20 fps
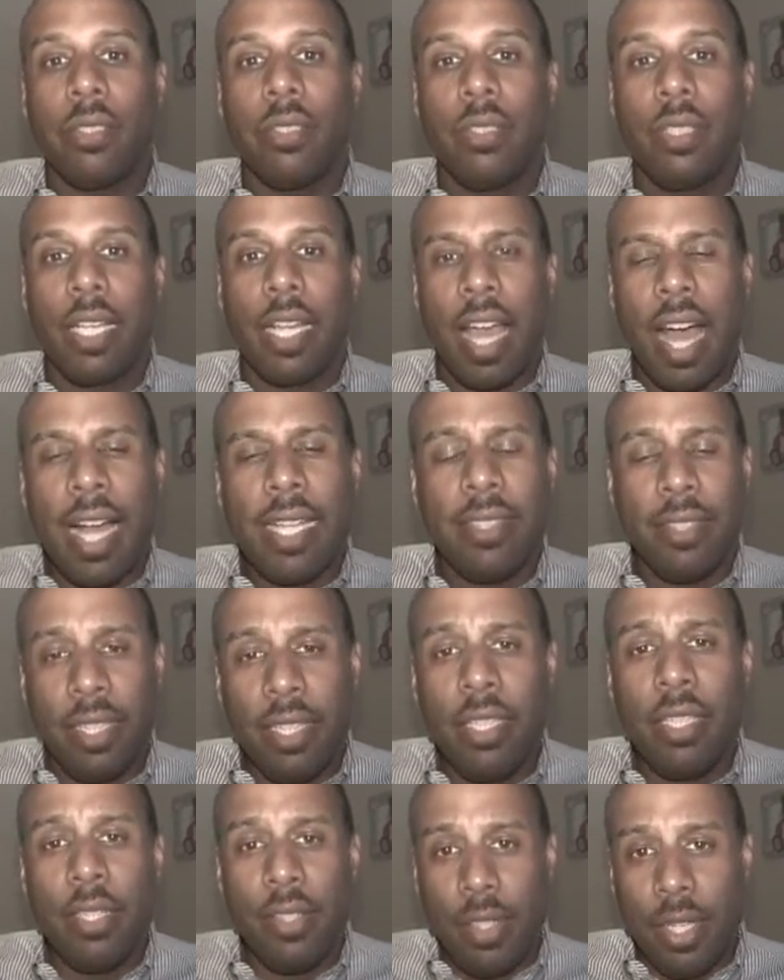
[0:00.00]
That God
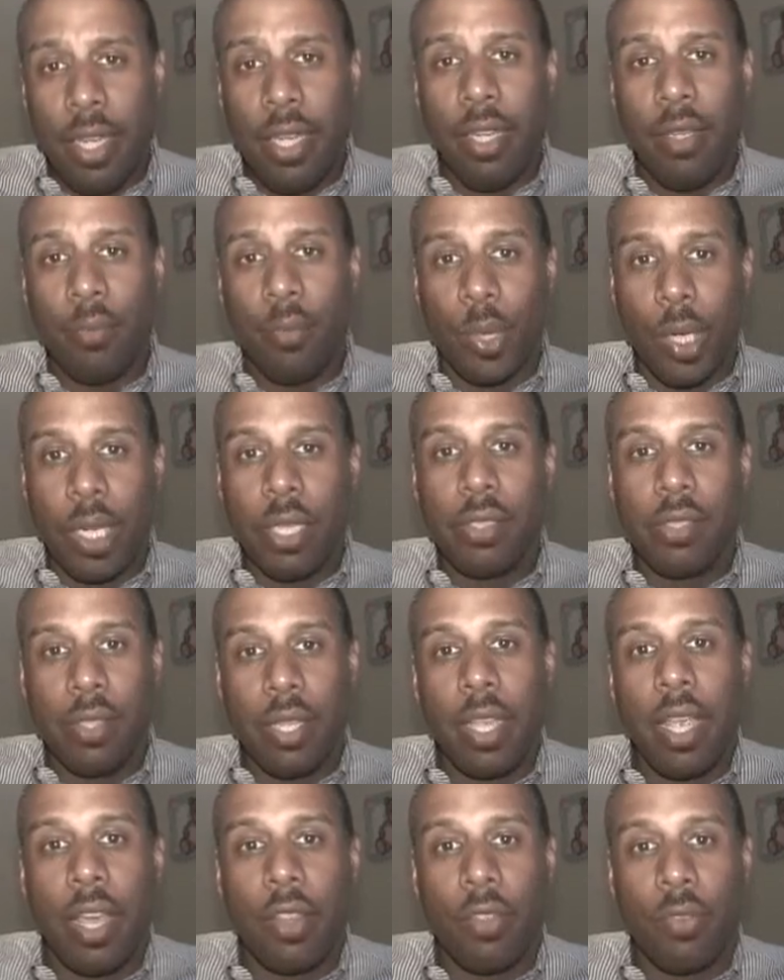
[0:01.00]
did indeed bring us
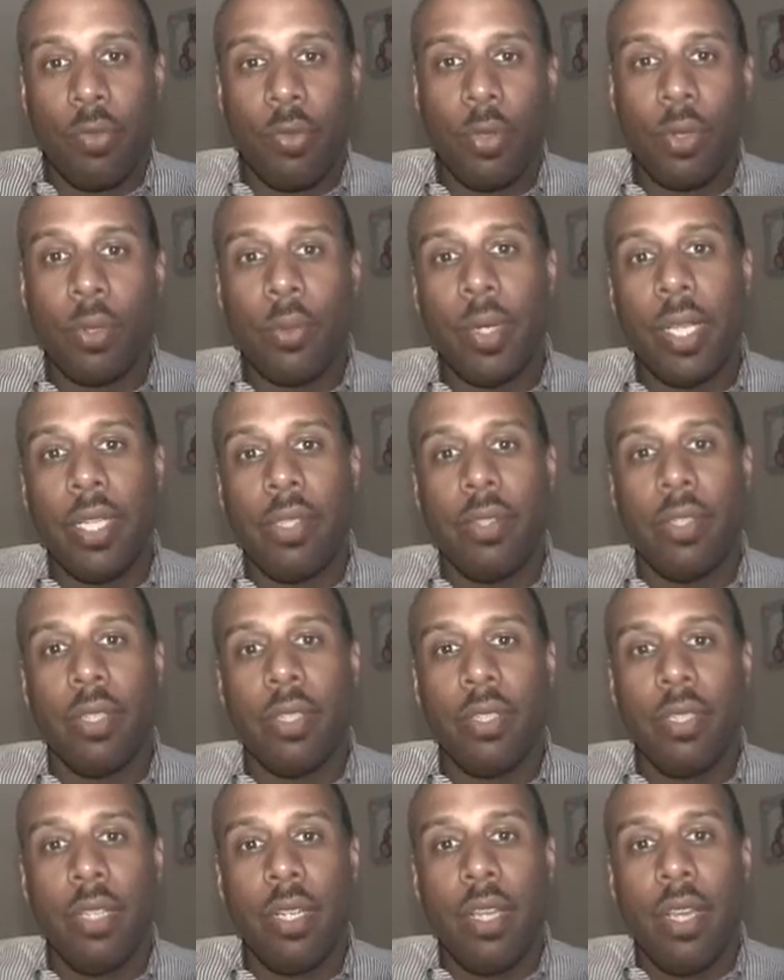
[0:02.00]
together for a
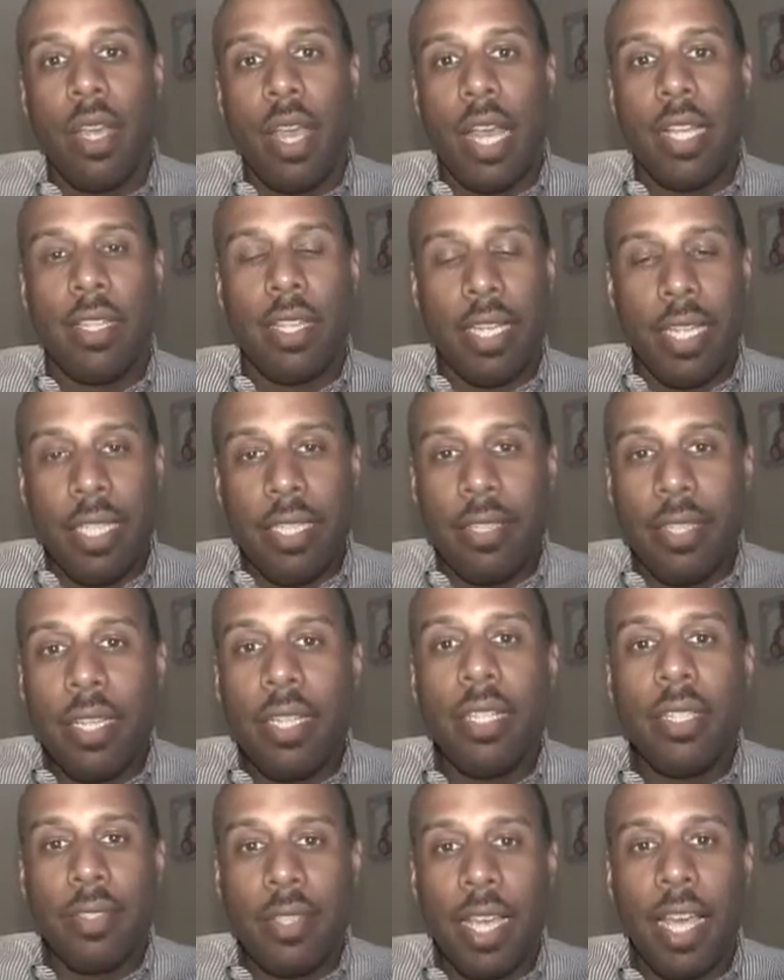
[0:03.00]
reason, and that He
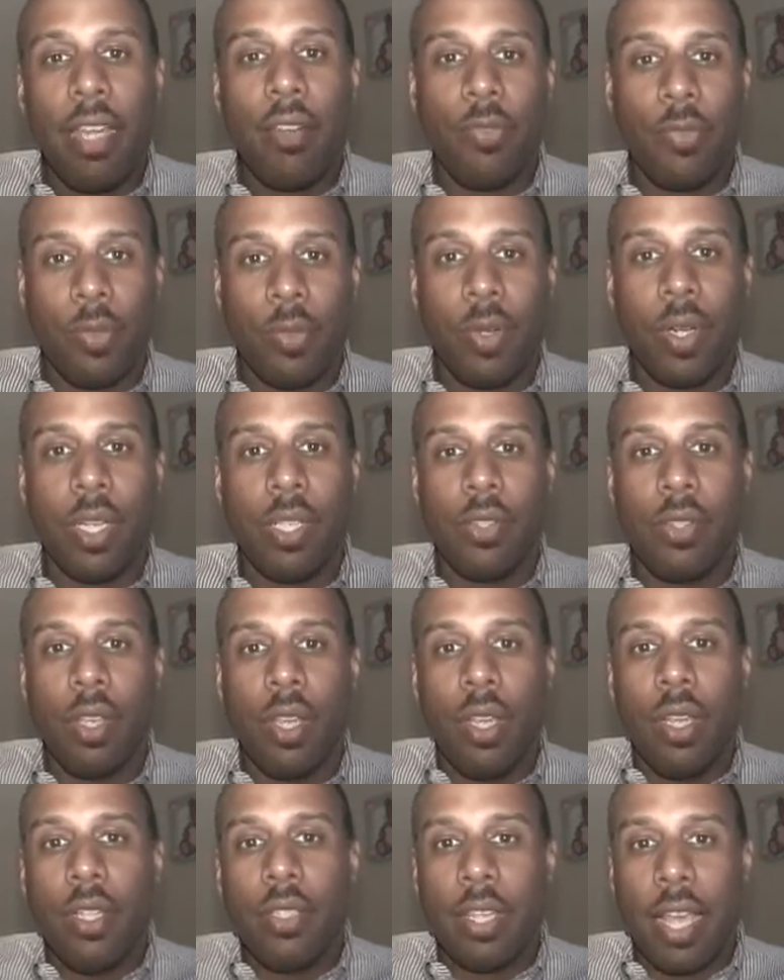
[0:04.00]
did intend for us
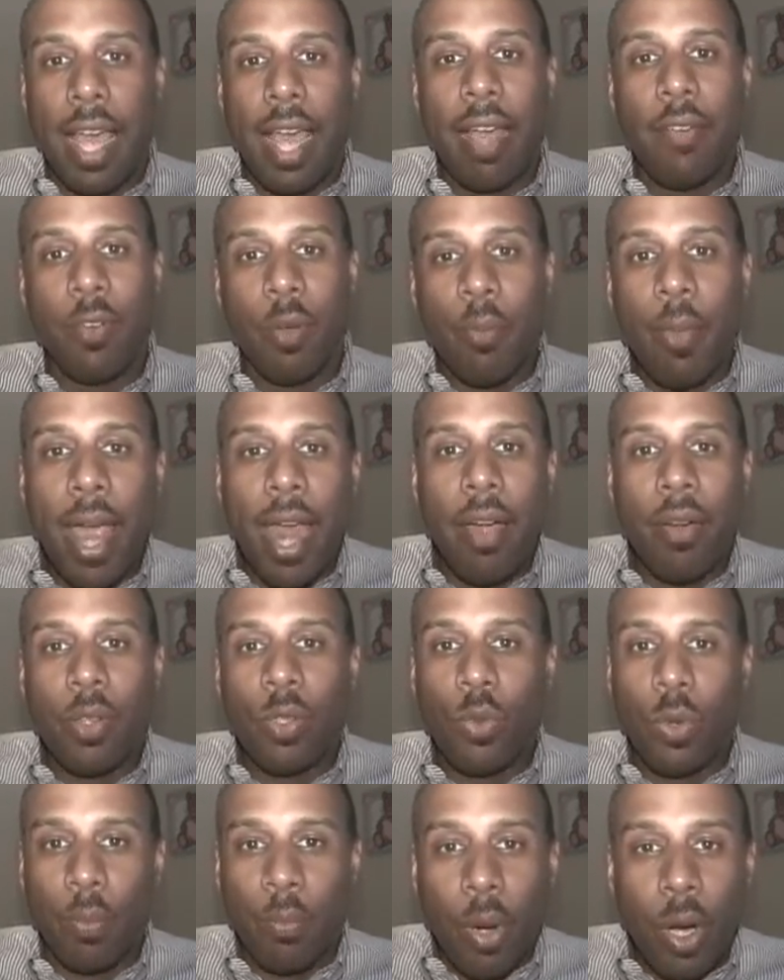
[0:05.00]
to have a
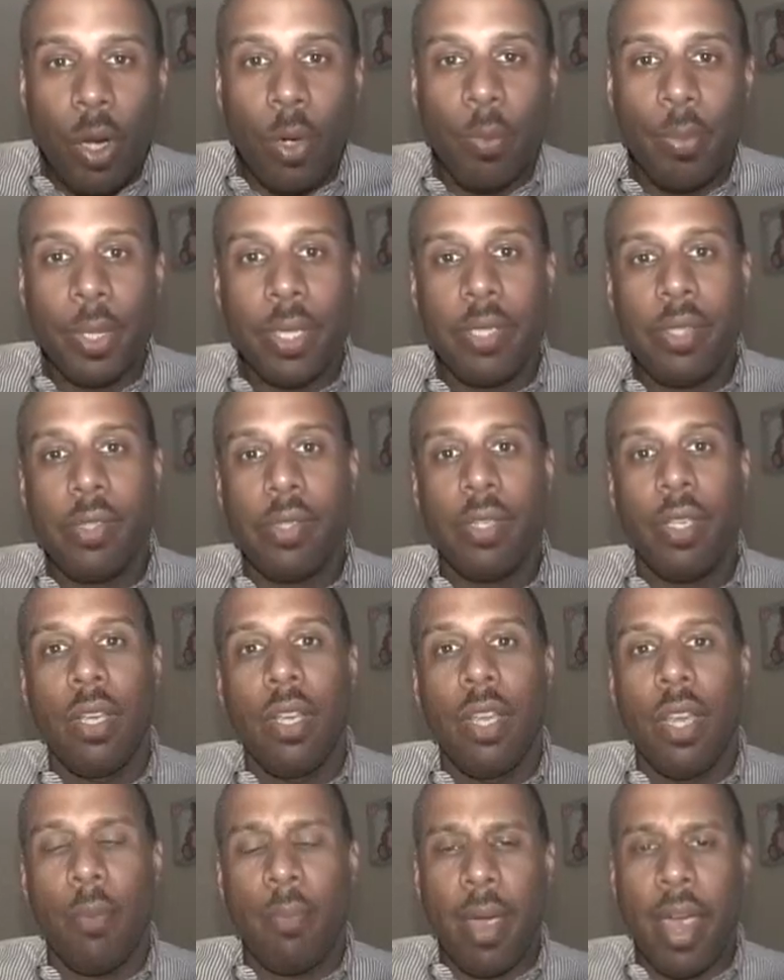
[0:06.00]
marriage with purpose,
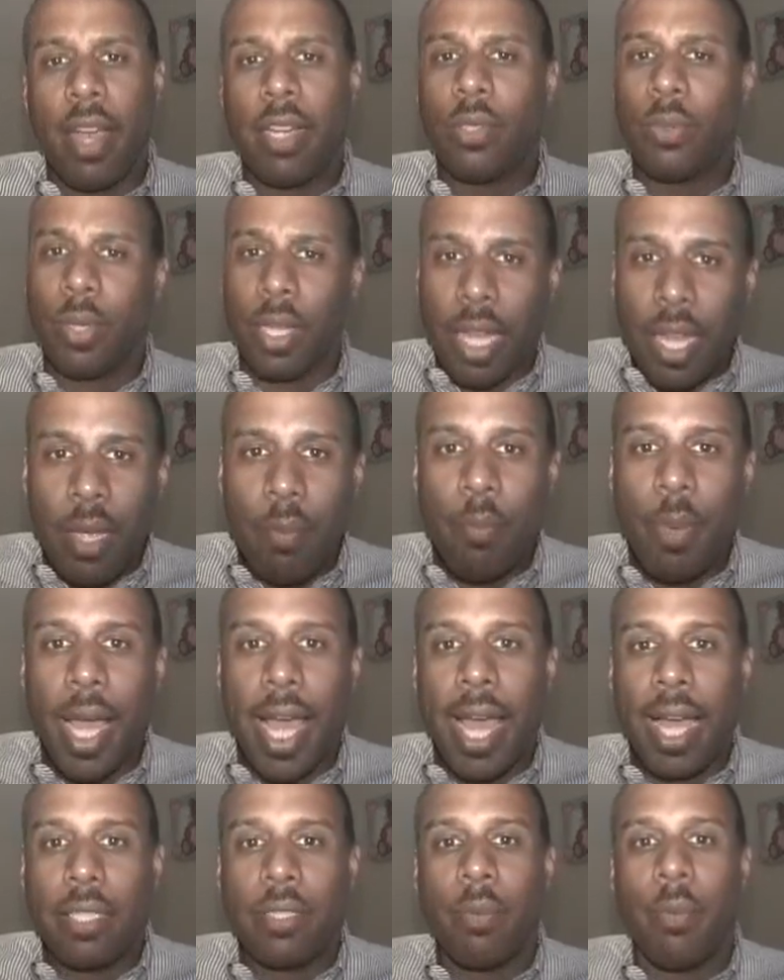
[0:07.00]
a marriage with
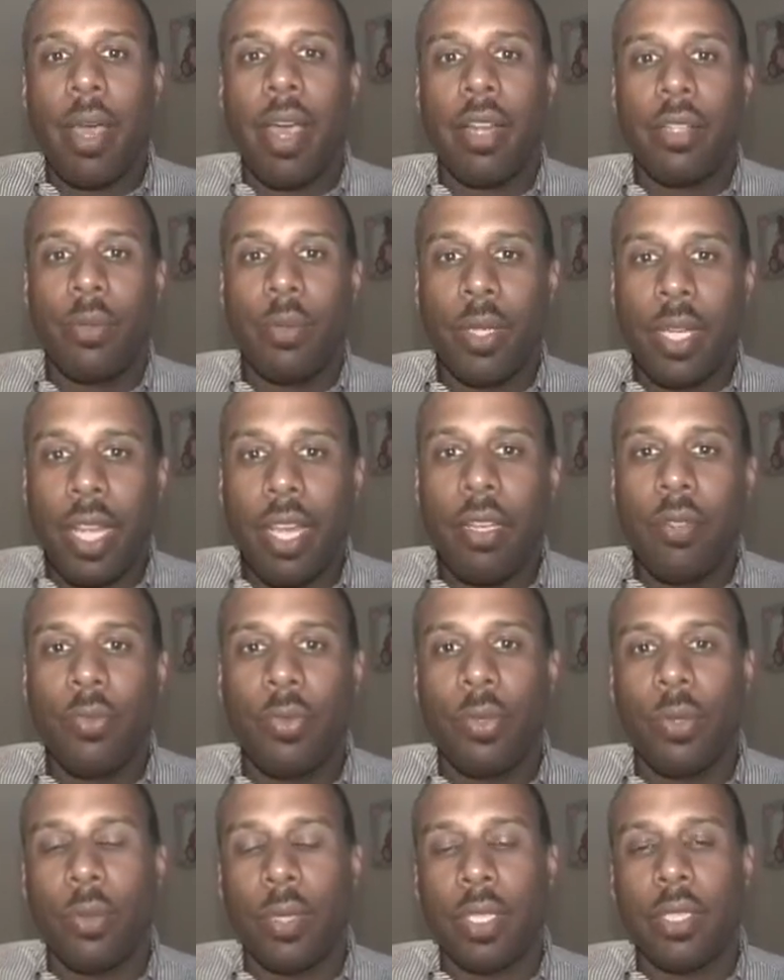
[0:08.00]
impact, a marriage with
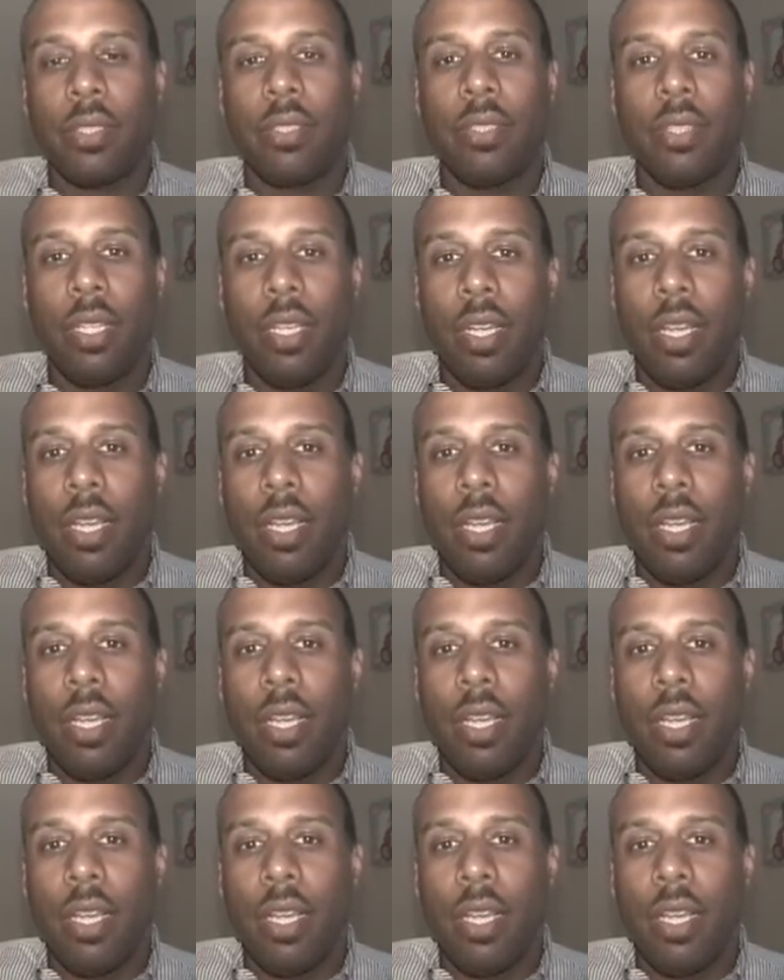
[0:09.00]
influence.